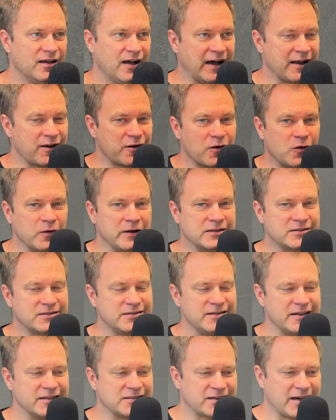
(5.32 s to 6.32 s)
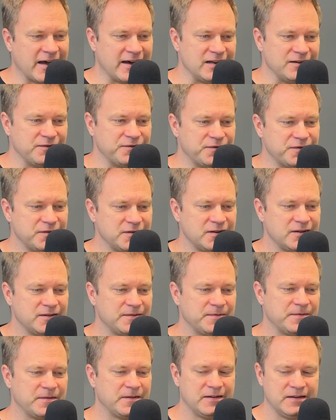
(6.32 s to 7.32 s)
I don't know. It's kind of,
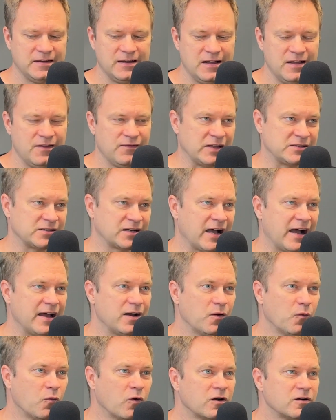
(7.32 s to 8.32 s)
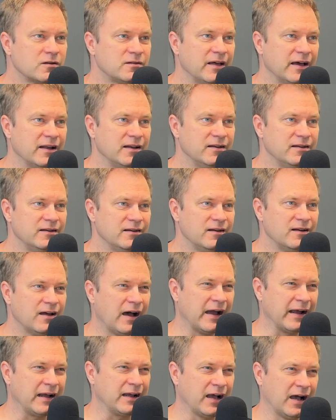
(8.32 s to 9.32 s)
that's a kind of word that
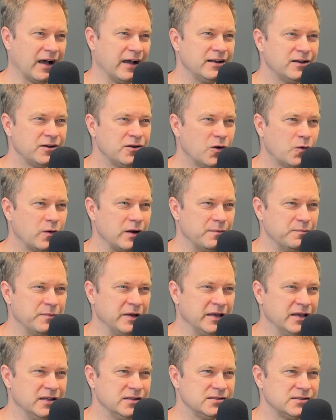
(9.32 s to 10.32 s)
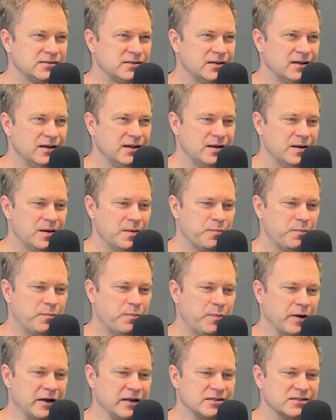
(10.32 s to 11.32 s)
I kind of know what it means,
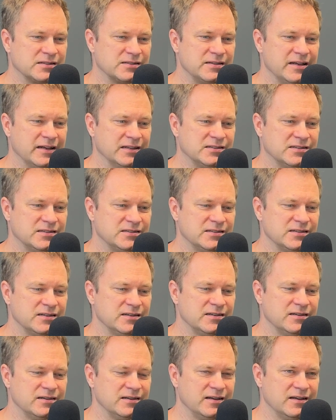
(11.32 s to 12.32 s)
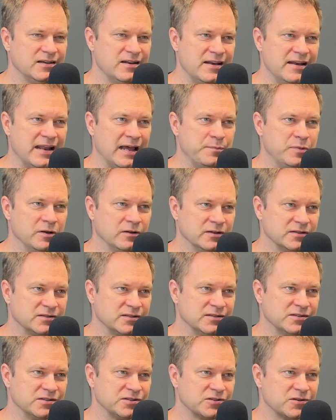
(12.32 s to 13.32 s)
but it's nebulous
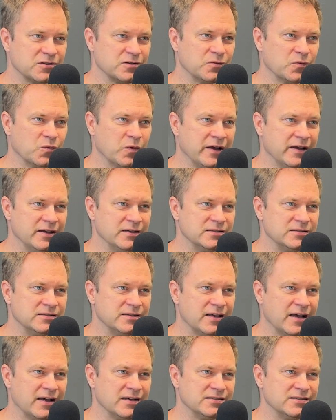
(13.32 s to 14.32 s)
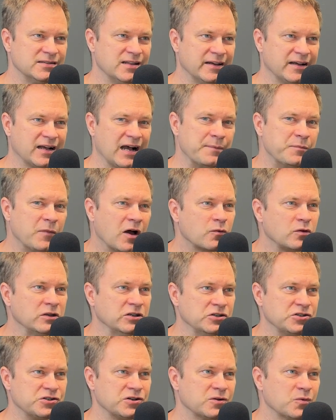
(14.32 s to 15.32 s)
in certain ways, as like I'm not really
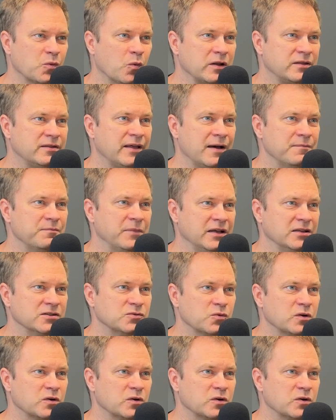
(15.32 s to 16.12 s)
sure what that means.